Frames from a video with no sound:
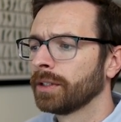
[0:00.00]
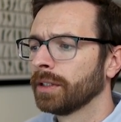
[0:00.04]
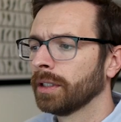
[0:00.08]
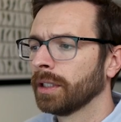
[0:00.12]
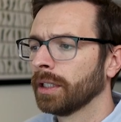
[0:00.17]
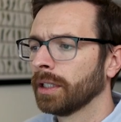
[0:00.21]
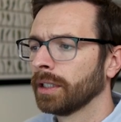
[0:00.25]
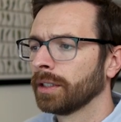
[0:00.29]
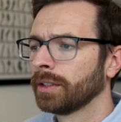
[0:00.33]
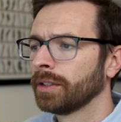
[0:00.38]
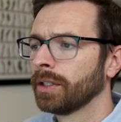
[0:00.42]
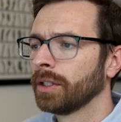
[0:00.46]

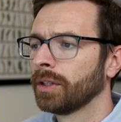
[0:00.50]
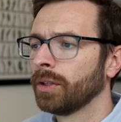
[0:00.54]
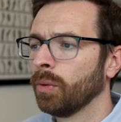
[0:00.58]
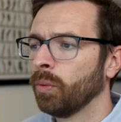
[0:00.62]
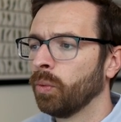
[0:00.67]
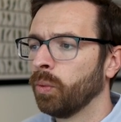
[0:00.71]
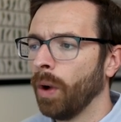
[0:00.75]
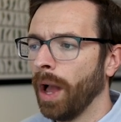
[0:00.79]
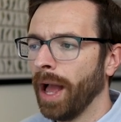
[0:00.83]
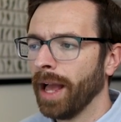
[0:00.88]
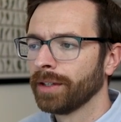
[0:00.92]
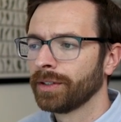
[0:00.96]
to the
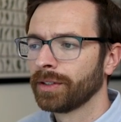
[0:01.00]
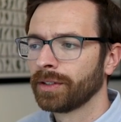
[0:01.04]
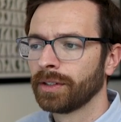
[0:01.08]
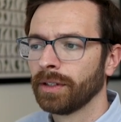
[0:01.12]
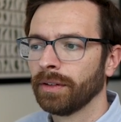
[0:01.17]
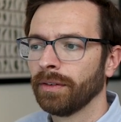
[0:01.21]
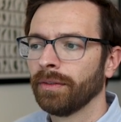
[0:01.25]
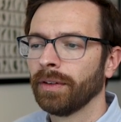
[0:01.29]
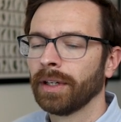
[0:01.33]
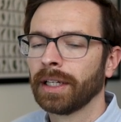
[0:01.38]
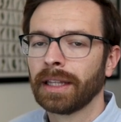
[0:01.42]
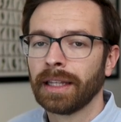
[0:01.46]
west
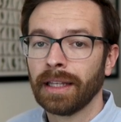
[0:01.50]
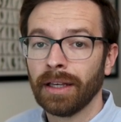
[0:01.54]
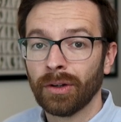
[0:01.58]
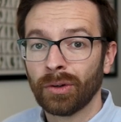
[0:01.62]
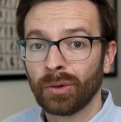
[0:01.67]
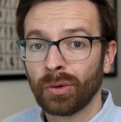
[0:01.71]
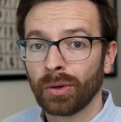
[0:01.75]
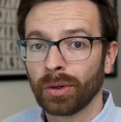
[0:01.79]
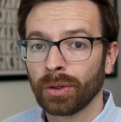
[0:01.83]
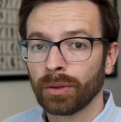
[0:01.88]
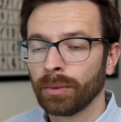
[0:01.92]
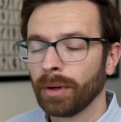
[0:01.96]
of like the
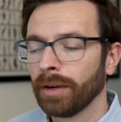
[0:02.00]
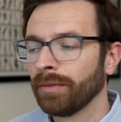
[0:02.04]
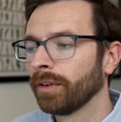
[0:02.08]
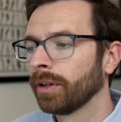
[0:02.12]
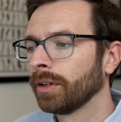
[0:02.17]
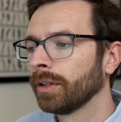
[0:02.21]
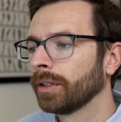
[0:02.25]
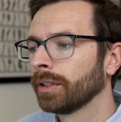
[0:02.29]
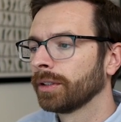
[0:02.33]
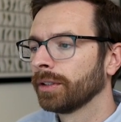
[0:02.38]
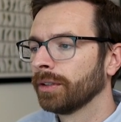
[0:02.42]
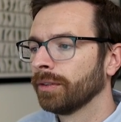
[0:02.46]
Elkhorn River.